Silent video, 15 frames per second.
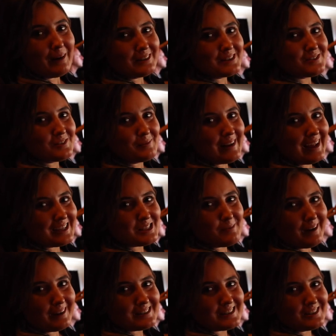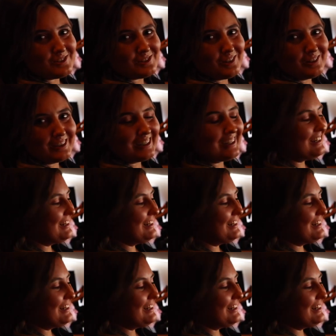parts from an Xbox controller.